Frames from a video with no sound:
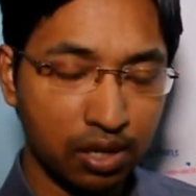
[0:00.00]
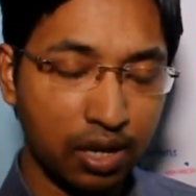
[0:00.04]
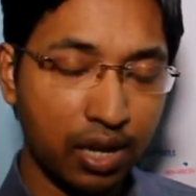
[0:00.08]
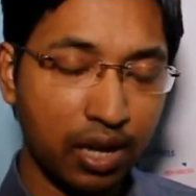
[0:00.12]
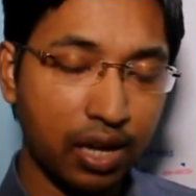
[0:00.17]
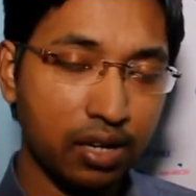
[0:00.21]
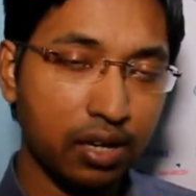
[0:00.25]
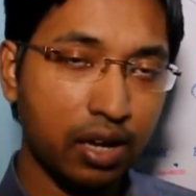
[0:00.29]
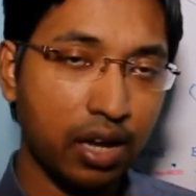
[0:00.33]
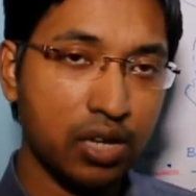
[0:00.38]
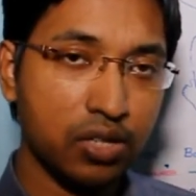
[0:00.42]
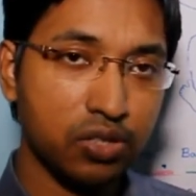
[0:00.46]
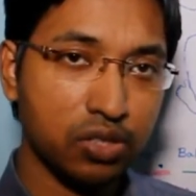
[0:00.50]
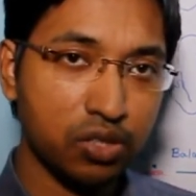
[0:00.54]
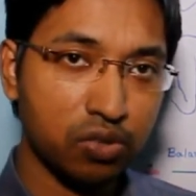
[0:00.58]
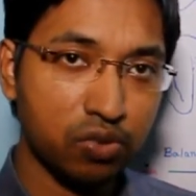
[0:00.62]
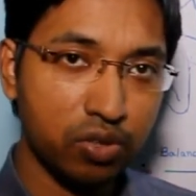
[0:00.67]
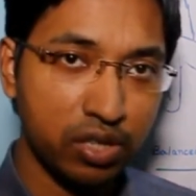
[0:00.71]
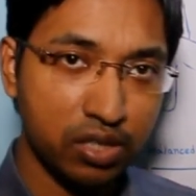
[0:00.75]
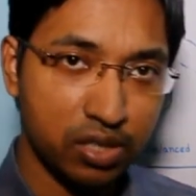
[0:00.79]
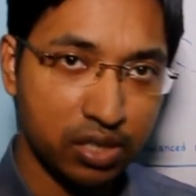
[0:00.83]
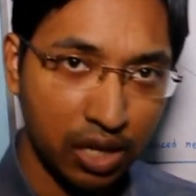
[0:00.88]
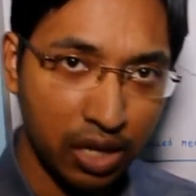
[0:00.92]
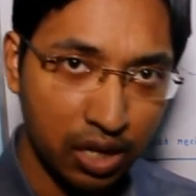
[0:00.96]
and as a
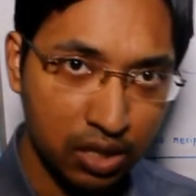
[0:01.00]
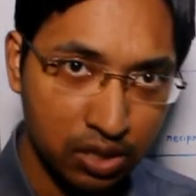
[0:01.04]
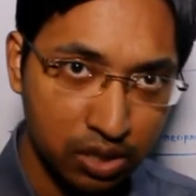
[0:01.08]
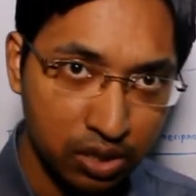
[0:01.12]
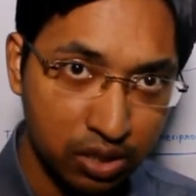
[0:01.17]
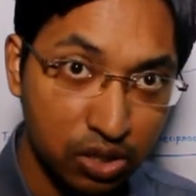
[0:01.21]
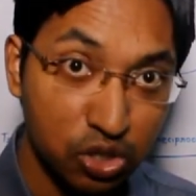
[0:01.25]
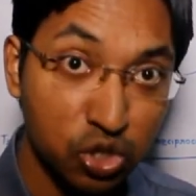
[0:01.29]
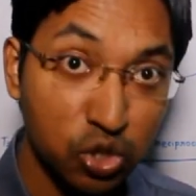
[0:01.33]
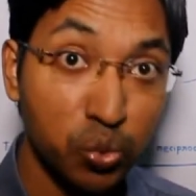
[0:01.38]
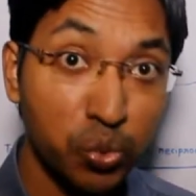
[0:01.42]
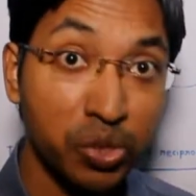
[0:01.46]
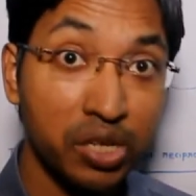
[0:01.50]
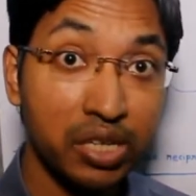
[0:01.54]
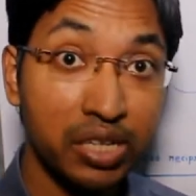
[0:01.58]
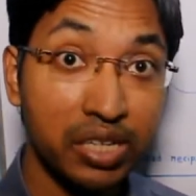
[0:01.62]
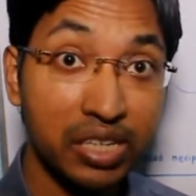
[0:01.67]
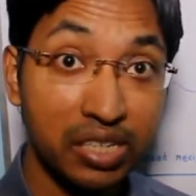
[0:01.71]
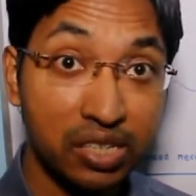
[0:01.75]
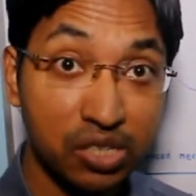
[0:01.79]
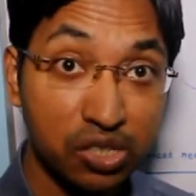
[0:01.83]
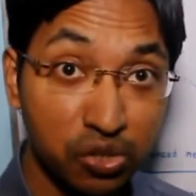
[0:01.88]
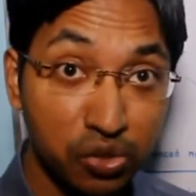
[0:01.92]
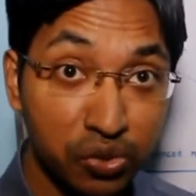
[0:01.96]
result it will
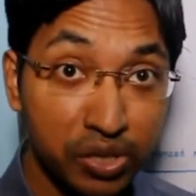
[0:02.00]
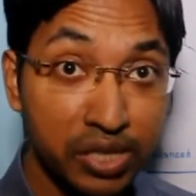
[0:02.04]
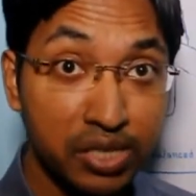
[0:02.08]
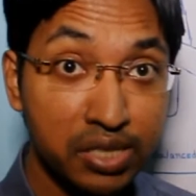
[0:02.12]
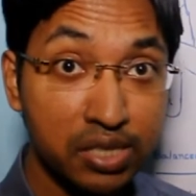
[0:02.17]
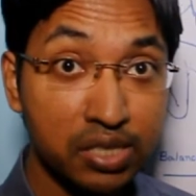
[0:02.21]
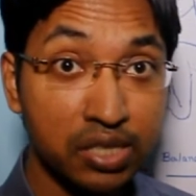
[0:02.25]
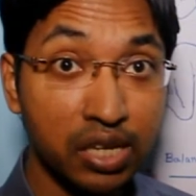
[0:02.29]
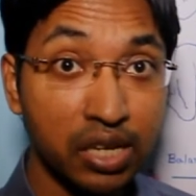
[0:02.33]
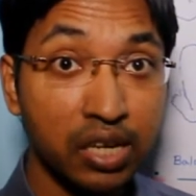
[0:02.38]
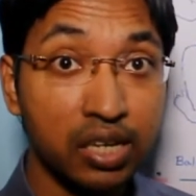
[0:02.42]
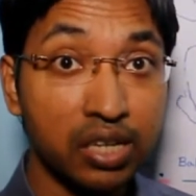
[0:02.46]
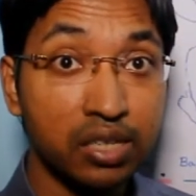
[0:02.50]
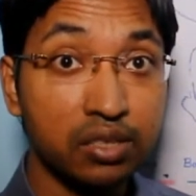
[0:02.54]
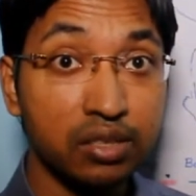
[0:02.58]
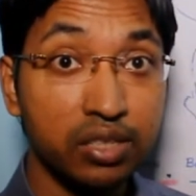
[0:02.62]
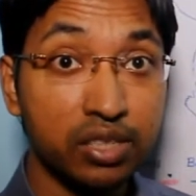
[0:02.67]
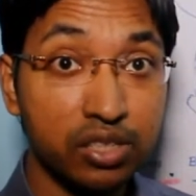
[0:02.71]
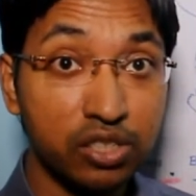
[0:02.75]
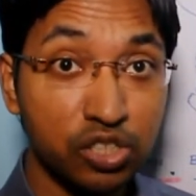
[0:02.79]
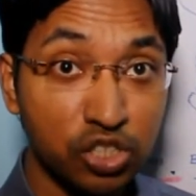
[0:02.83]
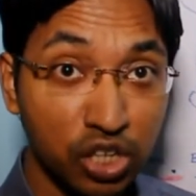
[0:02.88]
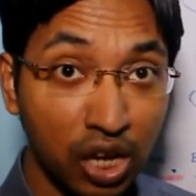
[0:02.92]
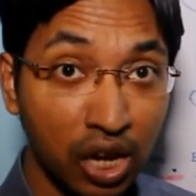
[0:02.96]
increase
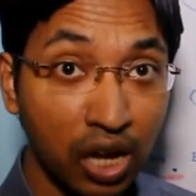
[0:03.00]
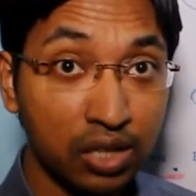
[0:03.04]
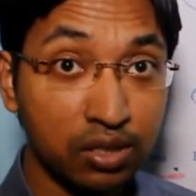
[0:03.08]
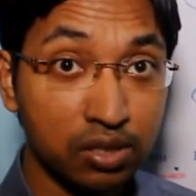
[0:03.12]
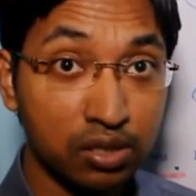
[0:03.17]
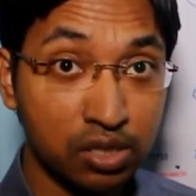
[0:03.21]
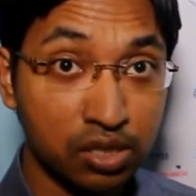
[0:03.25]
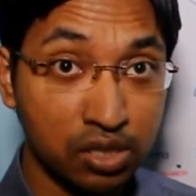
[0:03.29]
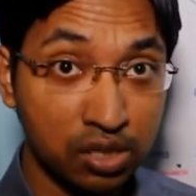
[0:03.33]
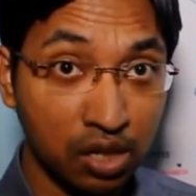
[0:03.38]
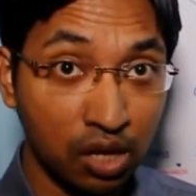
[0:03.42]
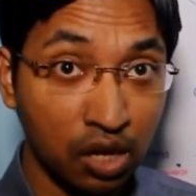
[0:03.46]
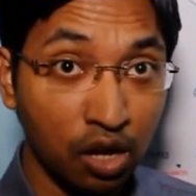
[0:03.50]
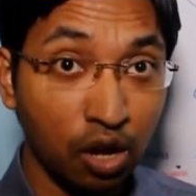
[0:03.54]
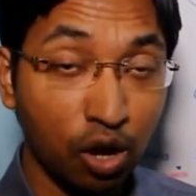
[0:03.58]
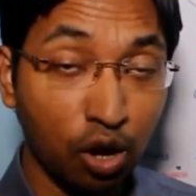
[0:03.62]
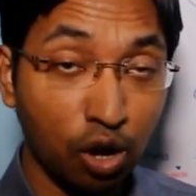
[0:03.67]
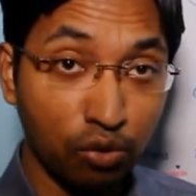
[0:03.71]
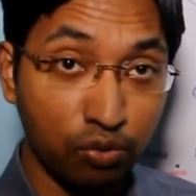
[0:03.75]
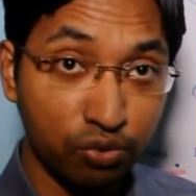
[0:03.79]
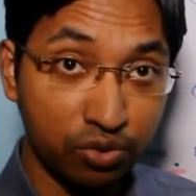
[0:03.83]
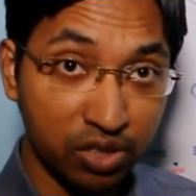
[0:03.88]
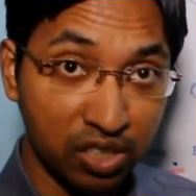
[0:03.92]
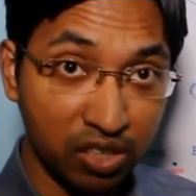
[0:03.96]
the chance
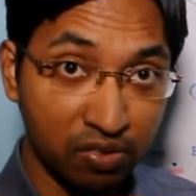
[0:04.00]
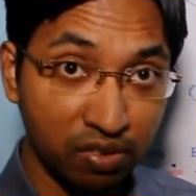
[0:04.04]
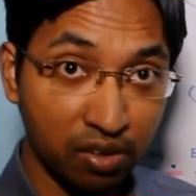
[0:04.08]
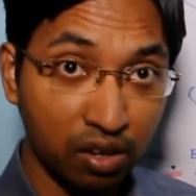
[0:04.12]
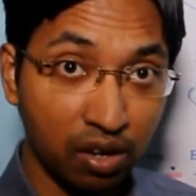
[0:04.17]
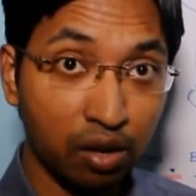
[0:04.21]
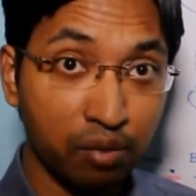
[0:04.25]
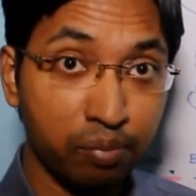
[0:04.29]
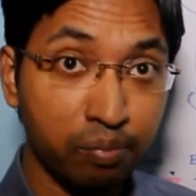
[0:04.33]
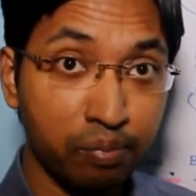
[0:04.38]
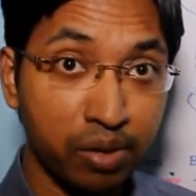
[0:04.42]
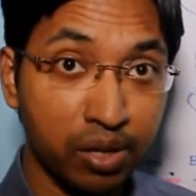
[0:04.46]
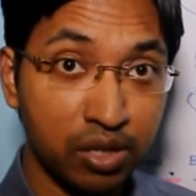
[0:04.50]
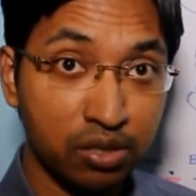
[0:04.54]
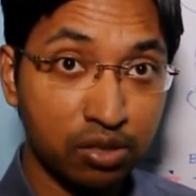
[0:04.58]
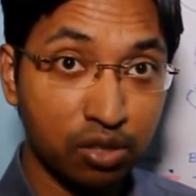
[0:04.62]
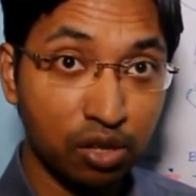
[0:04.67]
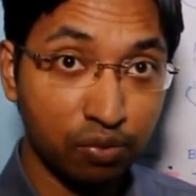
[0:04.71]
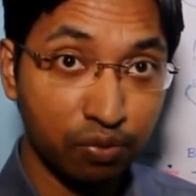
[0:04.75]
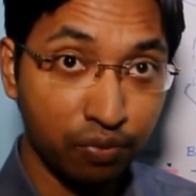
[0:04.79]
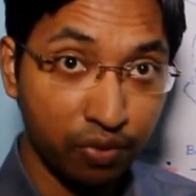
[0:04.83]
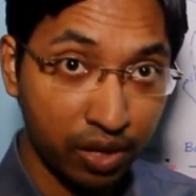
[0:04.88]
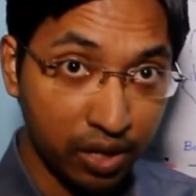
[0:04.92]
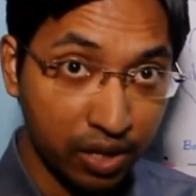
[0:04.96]
of development
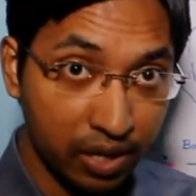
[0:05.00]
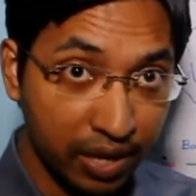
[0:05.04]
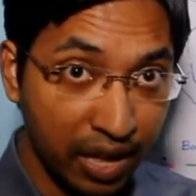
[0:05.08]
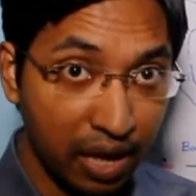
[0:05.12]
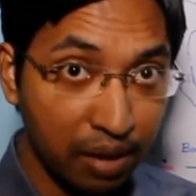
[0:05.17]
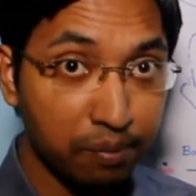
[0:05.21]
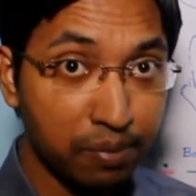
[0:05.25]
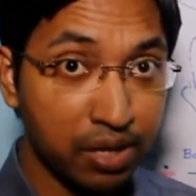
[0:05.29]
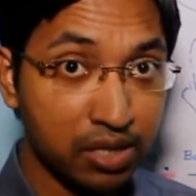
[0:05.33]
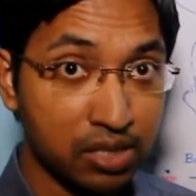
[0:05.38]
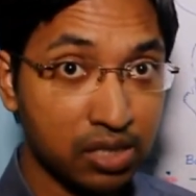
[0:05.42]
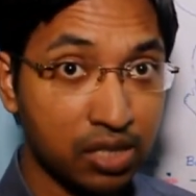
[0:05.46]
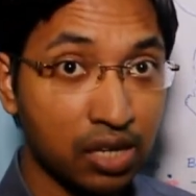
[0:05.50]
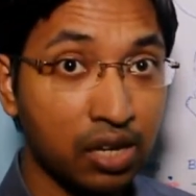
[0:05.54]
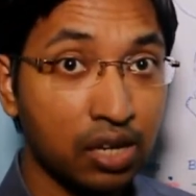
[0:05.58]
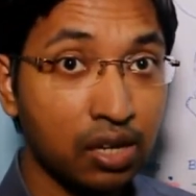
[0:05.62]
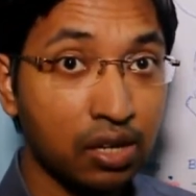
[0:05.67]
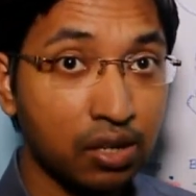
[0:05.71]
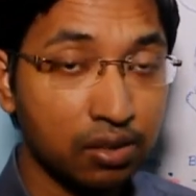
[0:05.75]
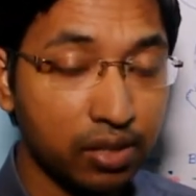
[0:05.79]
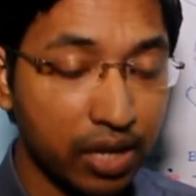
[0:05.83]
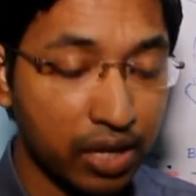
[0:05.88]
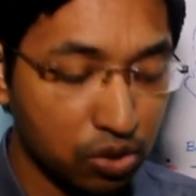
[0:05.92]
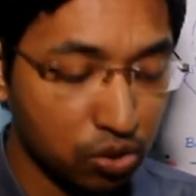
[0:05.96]
of a gamete
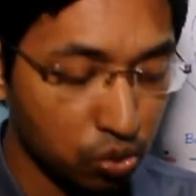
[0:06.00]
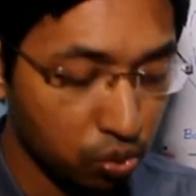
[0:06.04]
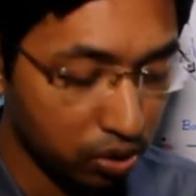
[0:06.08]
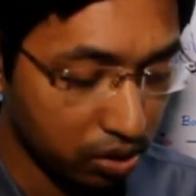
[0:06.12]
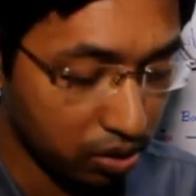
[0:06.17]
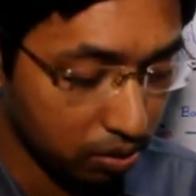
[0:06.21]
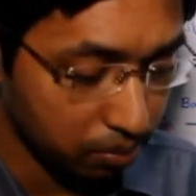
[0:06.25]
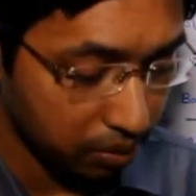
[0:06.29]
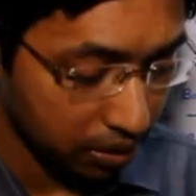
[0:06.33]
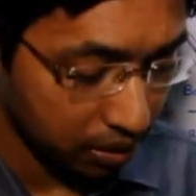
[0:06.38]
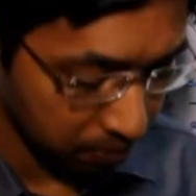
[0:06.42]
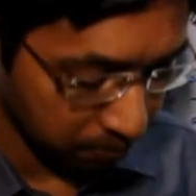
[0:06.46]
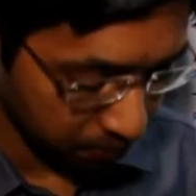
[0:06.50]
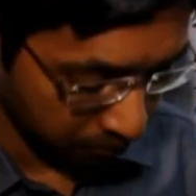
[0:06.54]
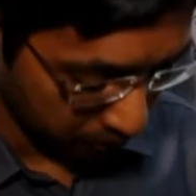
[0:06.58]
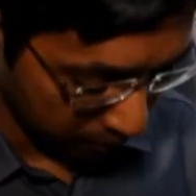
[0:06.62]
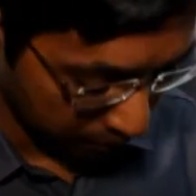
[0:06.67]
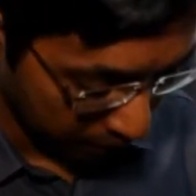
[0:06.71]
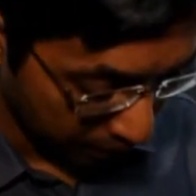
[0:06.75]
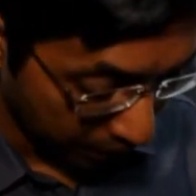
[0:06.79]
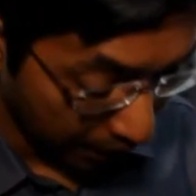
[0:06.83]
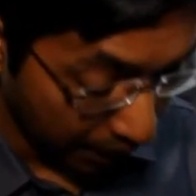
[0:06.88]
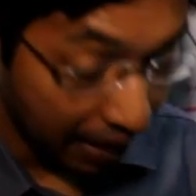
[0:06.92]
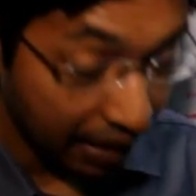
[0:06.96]
that will be
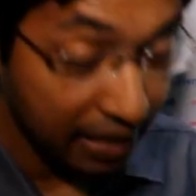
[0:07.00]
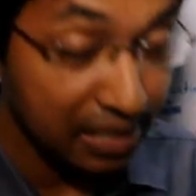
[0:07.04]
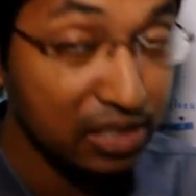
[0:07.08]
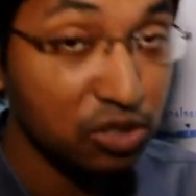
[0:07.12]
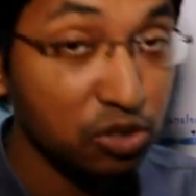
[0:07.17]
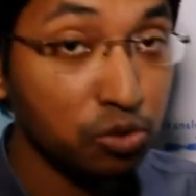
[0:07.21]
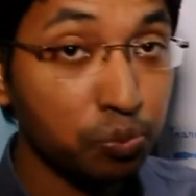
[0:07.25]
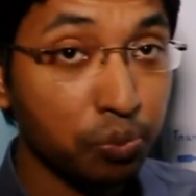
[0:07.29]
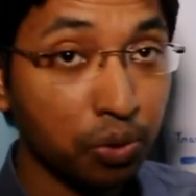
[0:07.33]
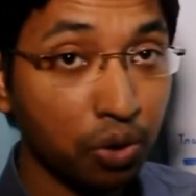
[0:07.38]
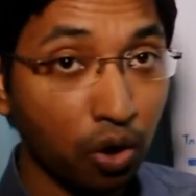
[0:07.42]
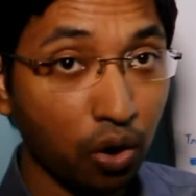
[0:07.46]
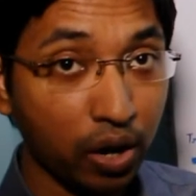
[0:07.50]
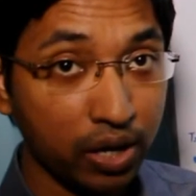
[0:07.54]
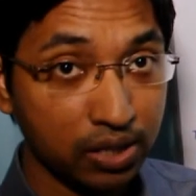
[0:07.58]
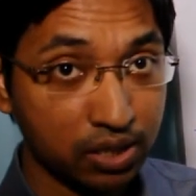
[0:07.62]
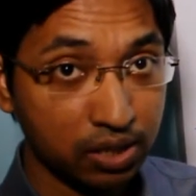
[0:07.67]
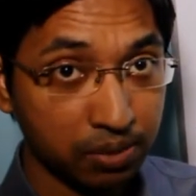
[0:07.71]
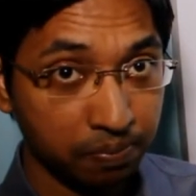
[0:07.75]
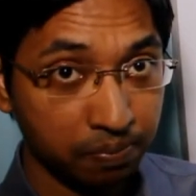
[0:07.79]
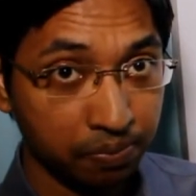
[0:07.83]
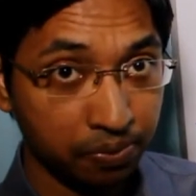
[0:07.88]
aneuploid.